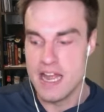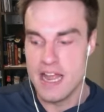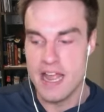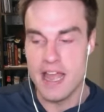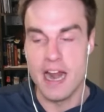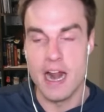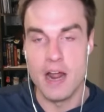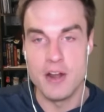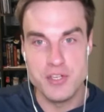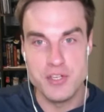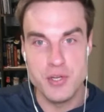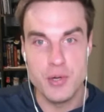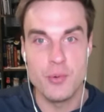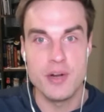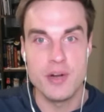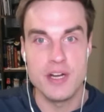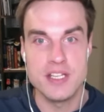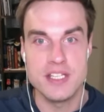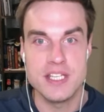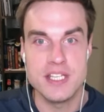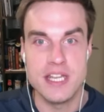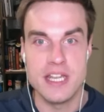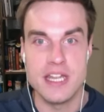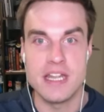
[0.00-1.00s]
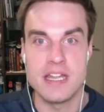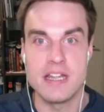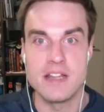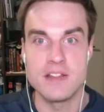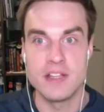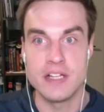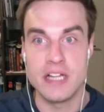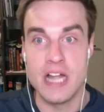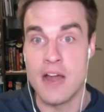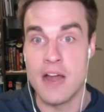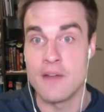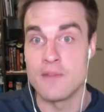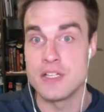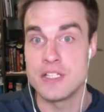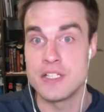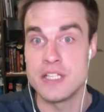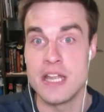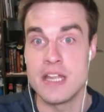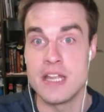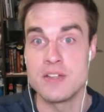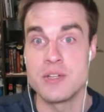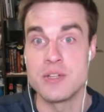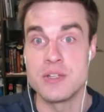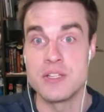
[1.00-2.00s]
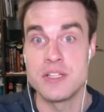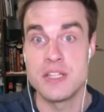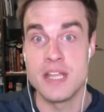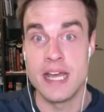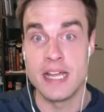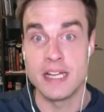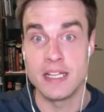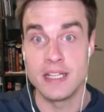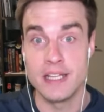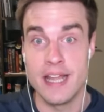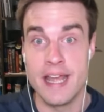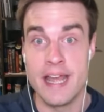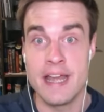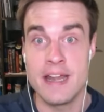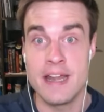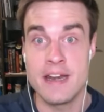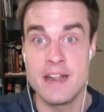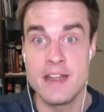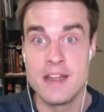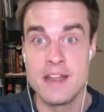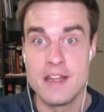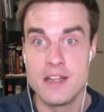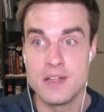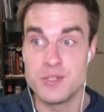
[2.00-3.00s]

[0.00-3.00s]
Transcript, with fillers: And I do want to see the conversations that led